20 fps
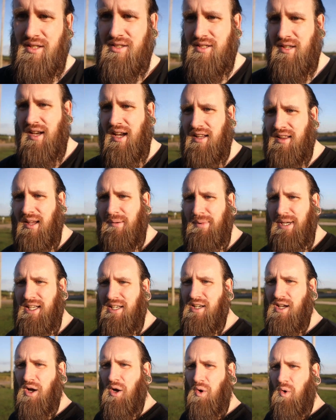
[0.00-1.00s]
So yeah, let me
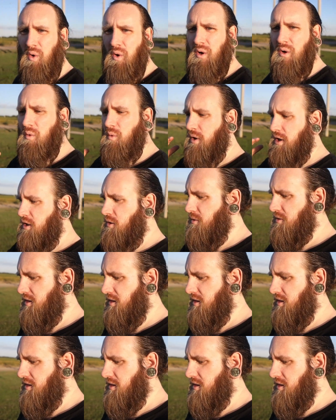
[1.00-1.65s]
know what you